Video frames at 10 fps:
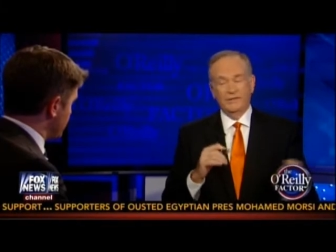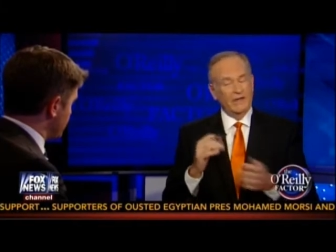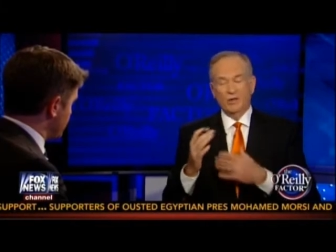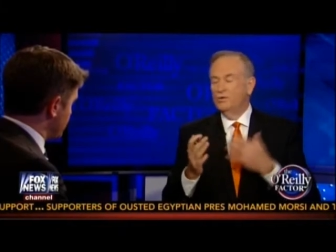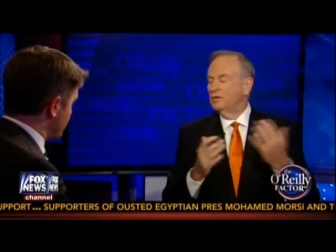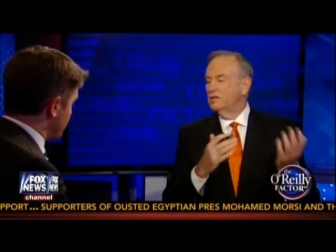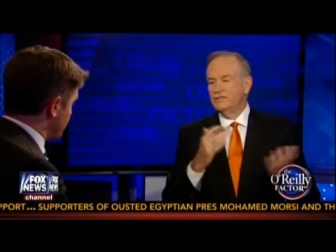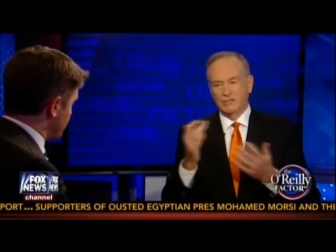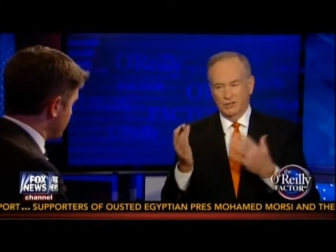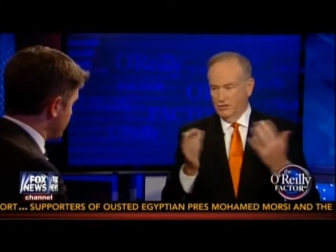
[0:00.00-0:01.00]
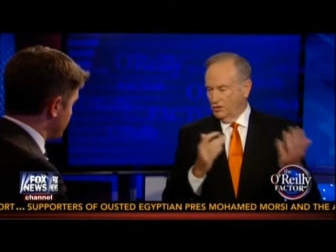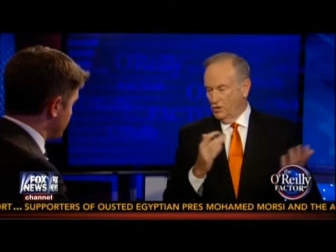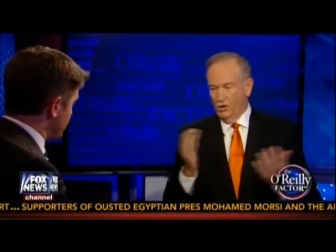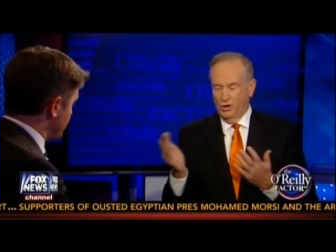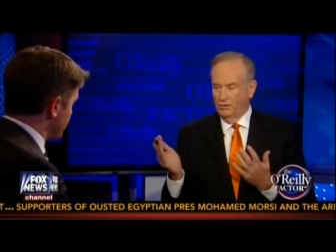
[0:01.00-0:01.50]
but they don't listen to the
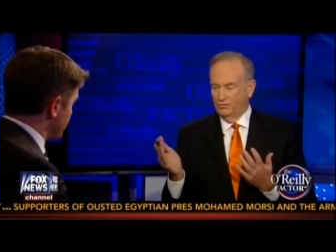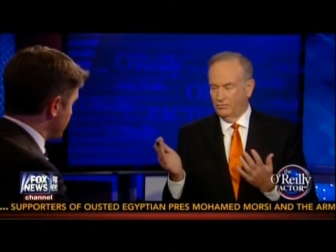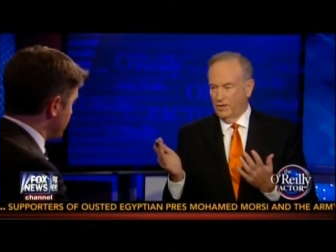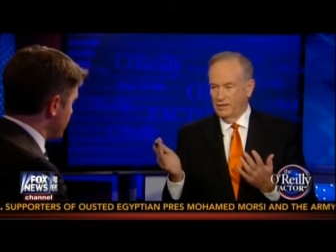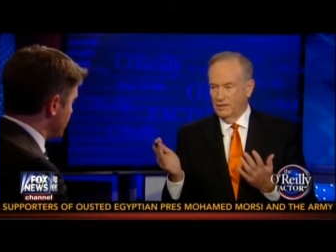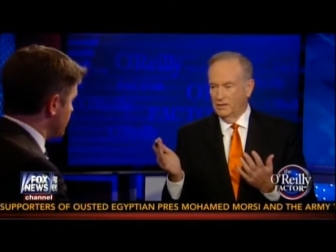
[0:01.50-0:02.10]
calls, right?